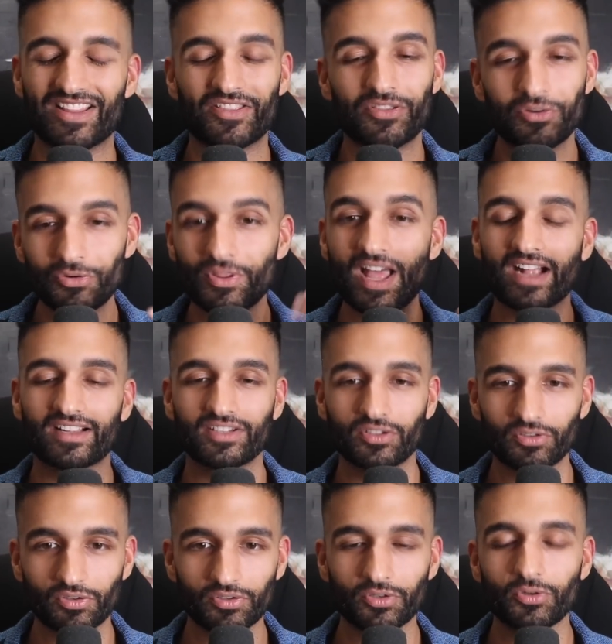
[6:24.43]
Through that,
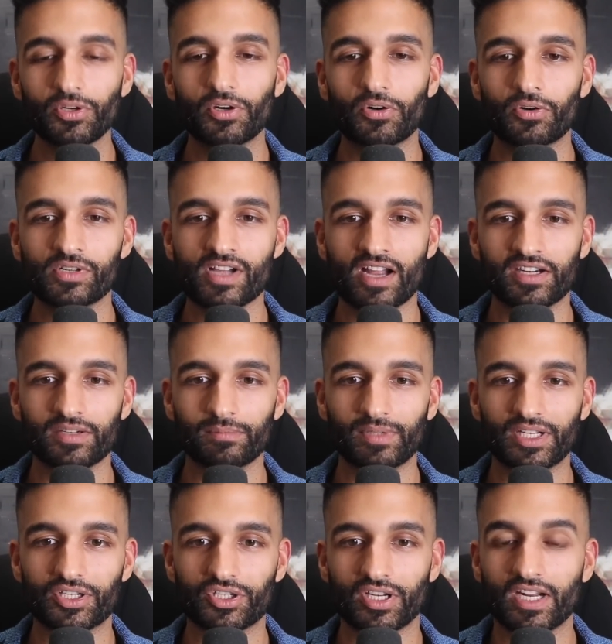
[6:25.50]
through your own
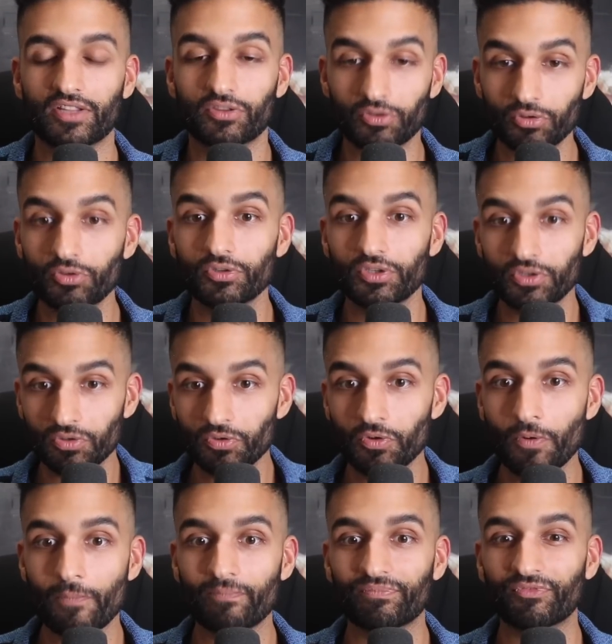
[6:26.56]
contemplation and through
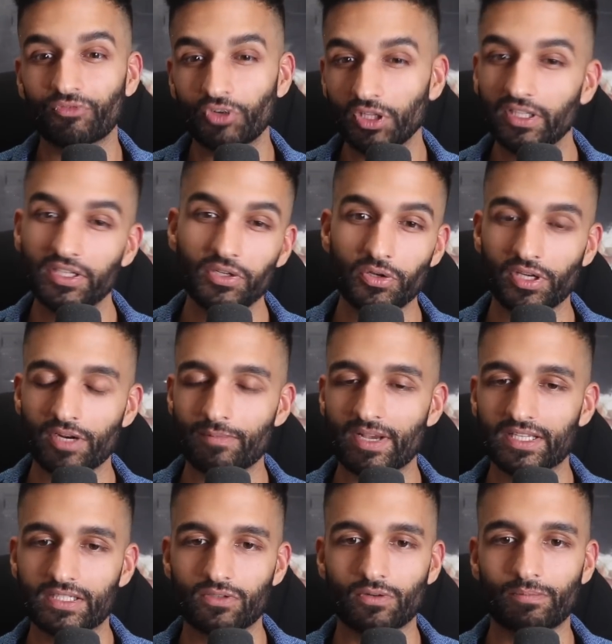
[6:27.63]
you really doing your
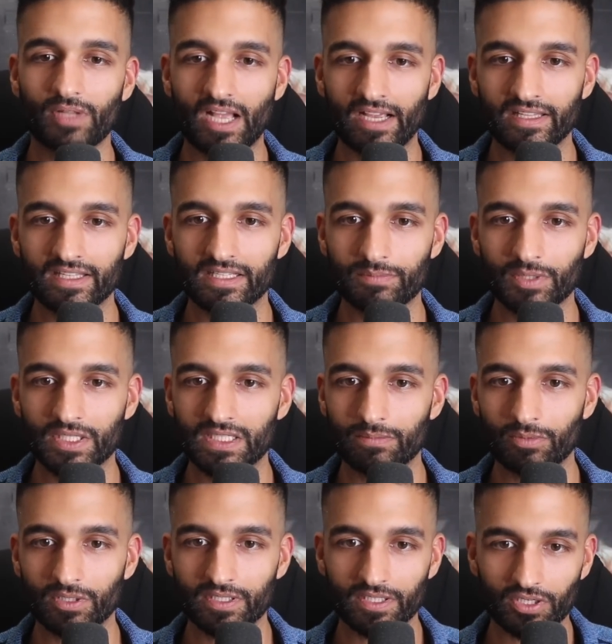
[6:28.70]
best to apply these
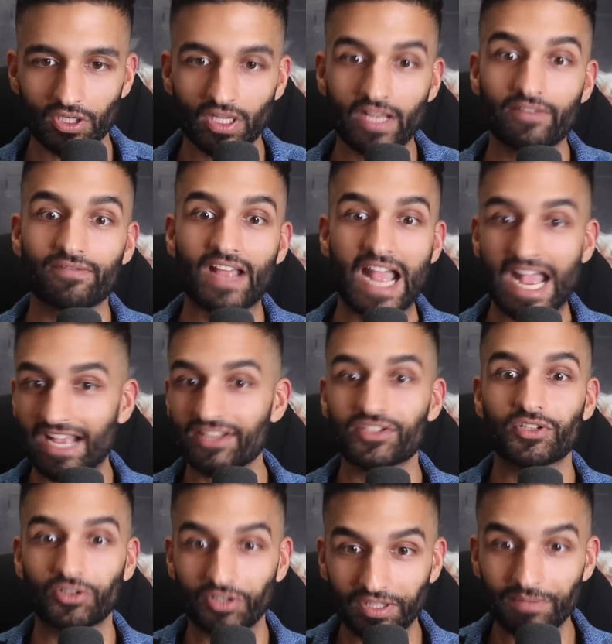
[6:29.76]
principles in your life as
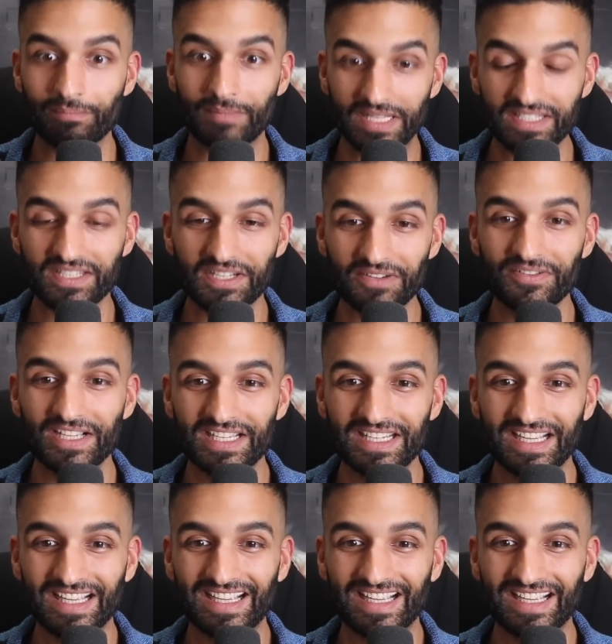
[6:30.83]
you're in the midst of it,